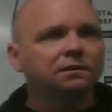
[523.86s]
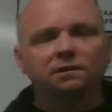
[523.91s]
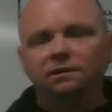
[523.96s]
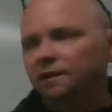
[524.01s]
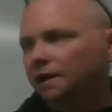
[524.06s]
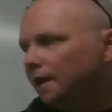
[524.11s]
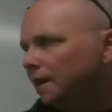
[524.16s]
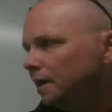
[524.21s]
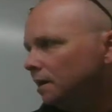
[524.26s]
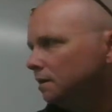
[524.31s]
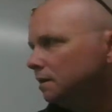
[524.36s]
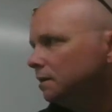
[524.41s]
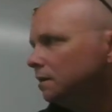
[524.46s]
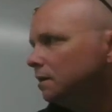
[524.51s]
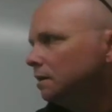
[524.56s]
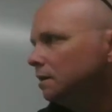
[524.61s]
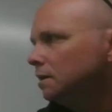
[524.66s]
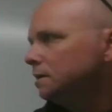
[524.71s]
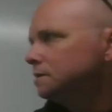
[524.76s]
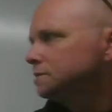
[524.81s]
Yeah.
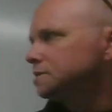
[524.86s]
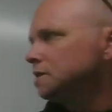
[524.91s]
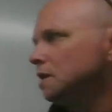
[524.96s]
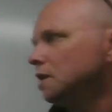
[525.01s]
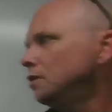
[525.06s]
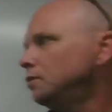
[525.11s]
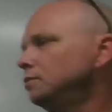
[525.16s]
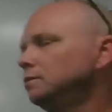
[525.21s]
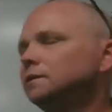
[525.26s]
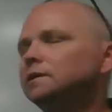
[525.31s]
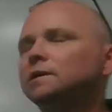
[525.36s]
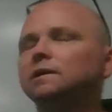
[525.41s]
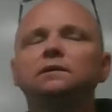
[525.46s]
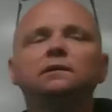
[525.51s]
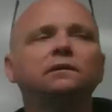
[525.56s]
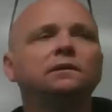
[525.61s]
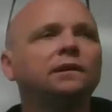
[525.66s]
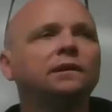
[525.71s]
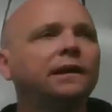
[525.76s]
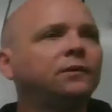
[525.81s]
So,
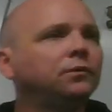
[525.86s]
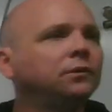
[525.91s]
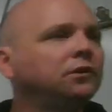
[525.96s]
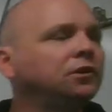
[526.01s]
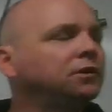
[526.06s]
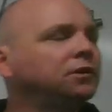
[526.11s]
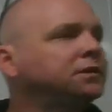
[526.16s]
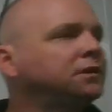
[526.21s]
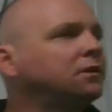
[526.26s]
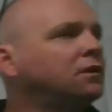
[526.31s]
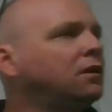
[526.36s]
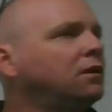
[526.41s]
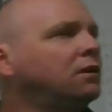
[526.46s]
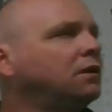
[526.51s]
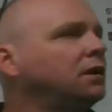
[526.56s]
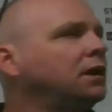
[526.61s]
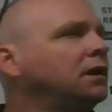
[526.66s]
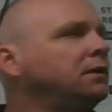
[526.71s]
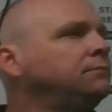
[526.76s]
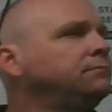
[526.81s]
like we looked at
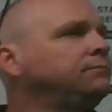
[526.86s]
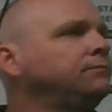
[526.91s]
our